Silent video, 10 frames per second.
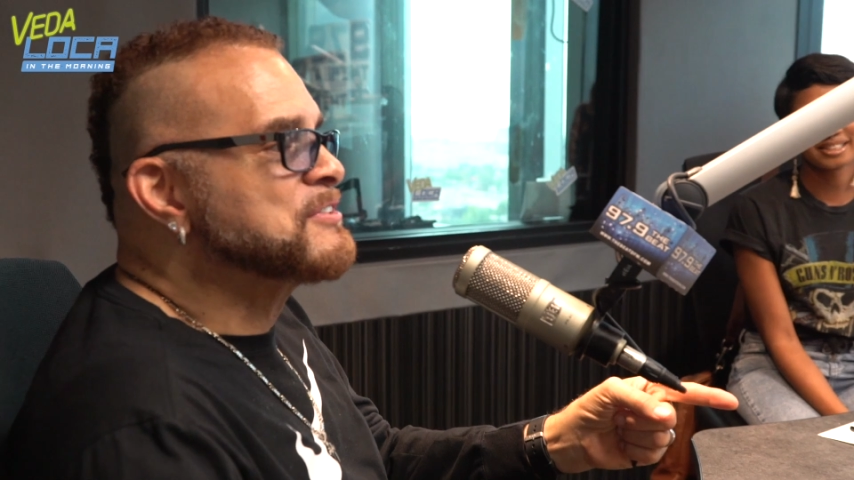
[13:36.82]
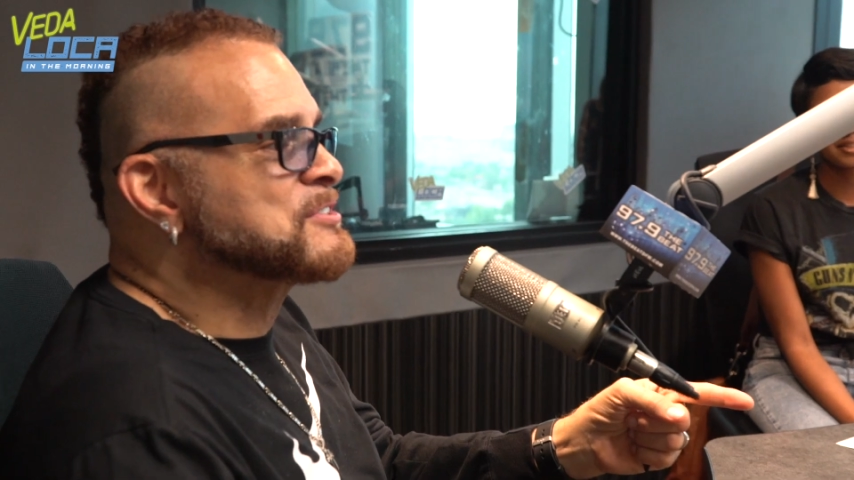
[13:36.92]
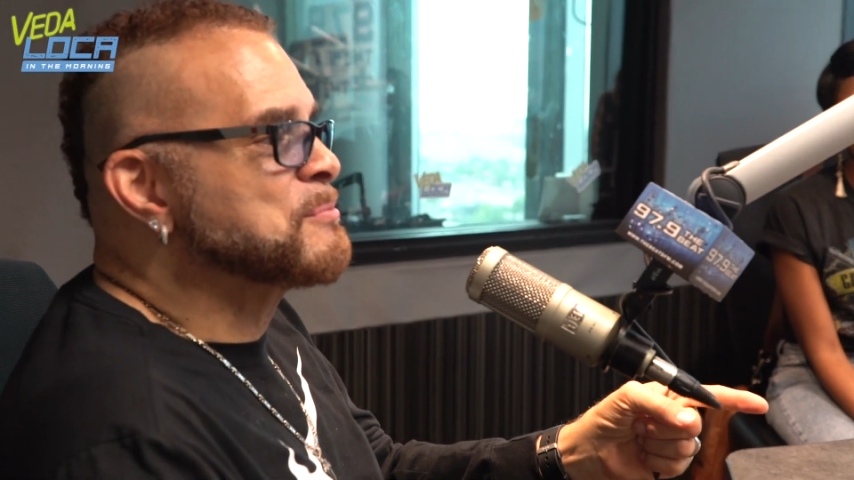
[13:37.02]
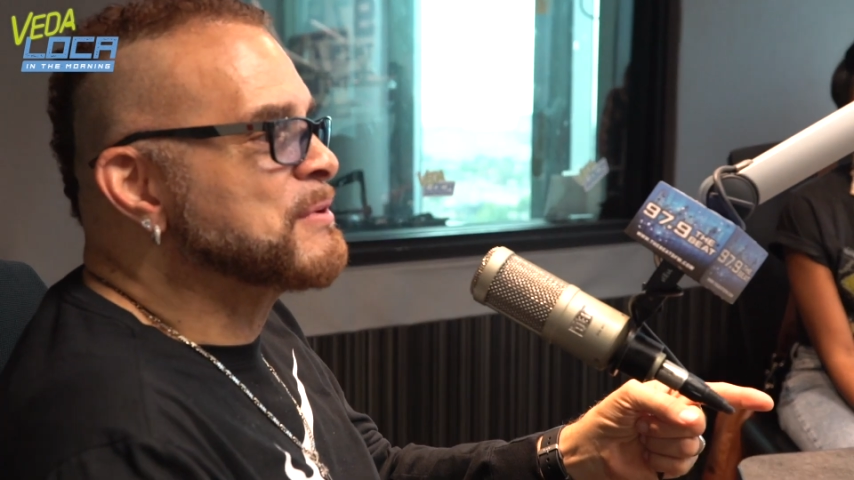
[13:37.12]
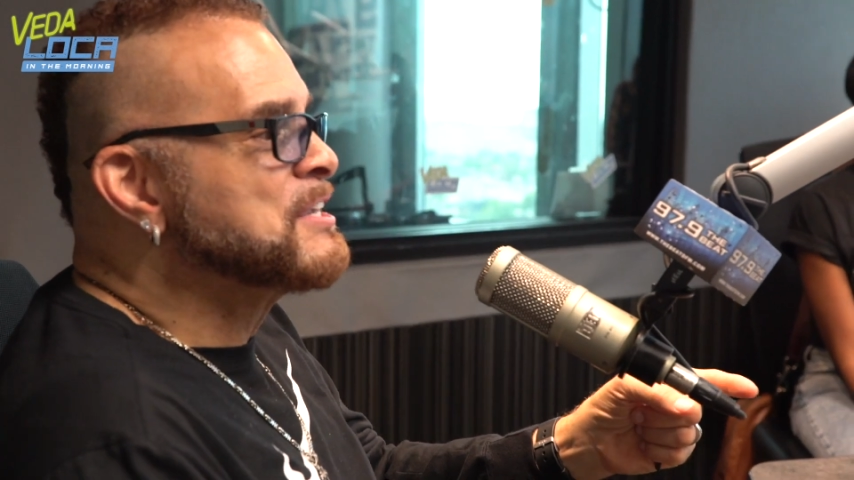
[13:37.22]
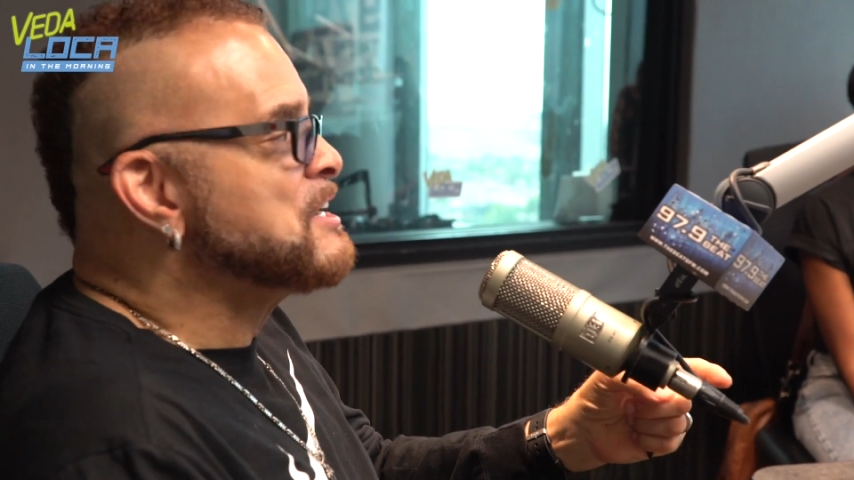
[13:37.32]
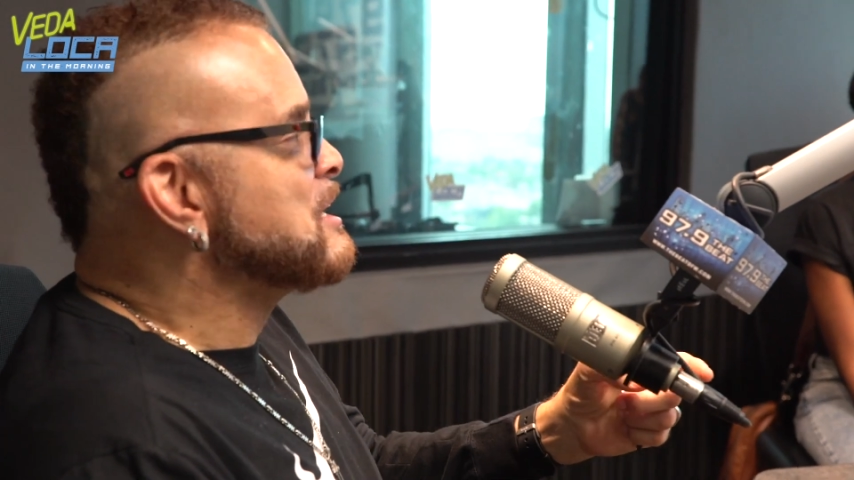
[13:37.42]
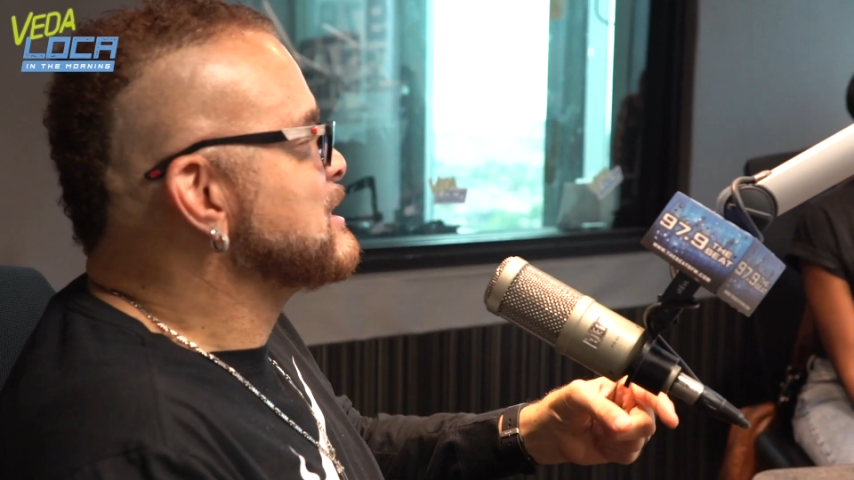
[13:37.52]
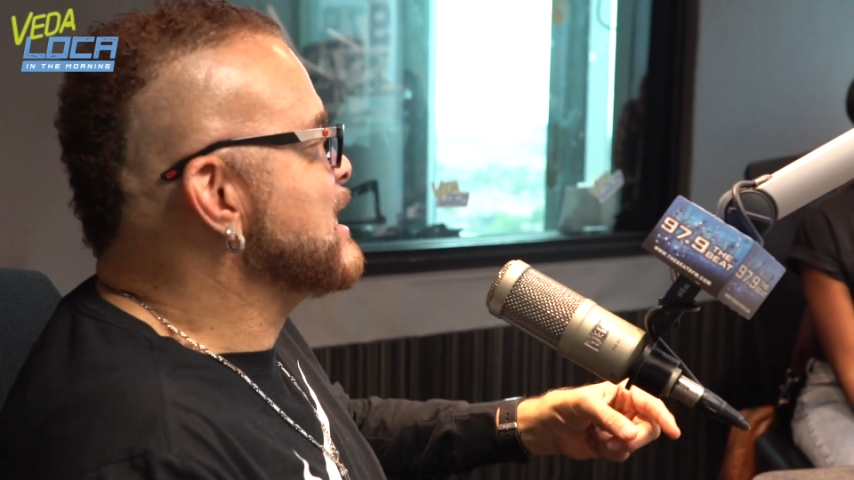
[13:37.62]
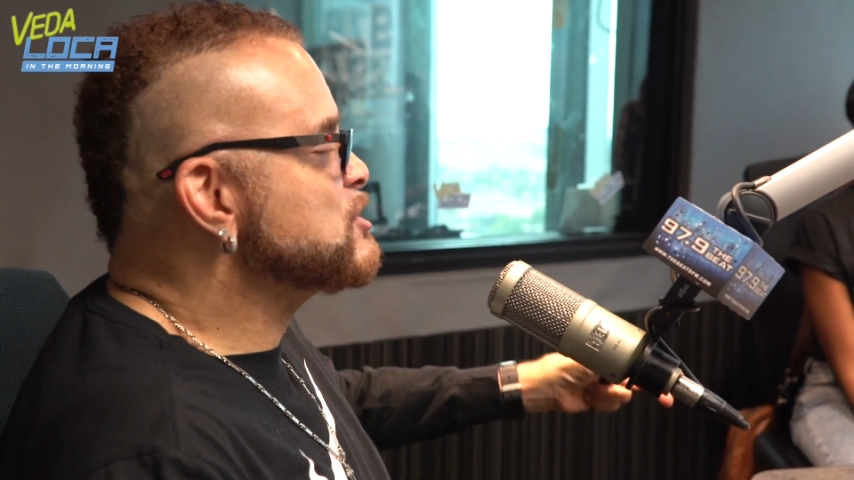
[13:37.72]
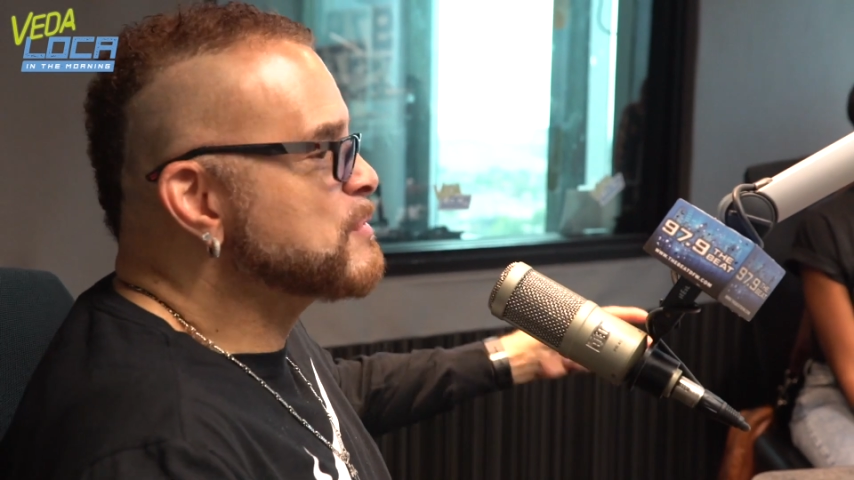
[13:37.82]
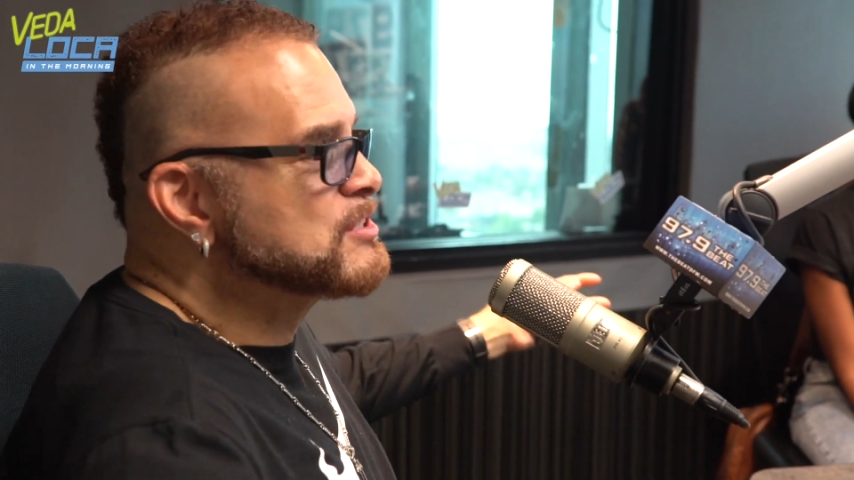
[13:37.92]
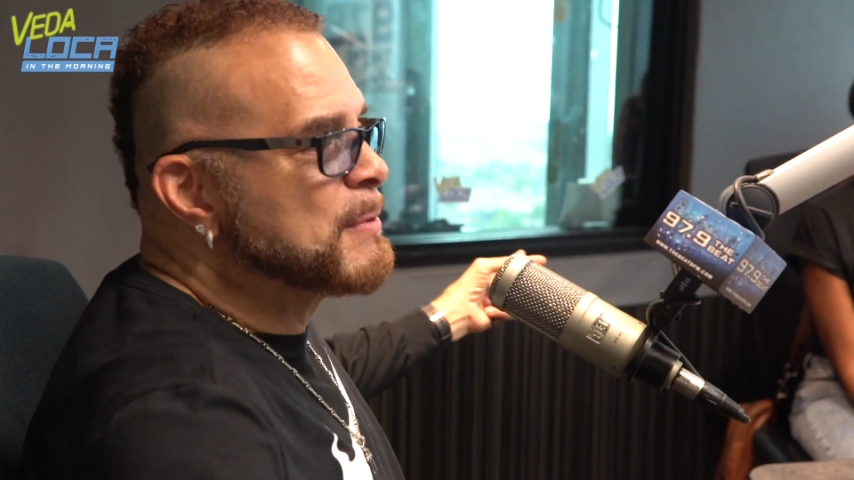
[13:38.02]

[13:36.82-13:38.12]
else feel stupid. That's when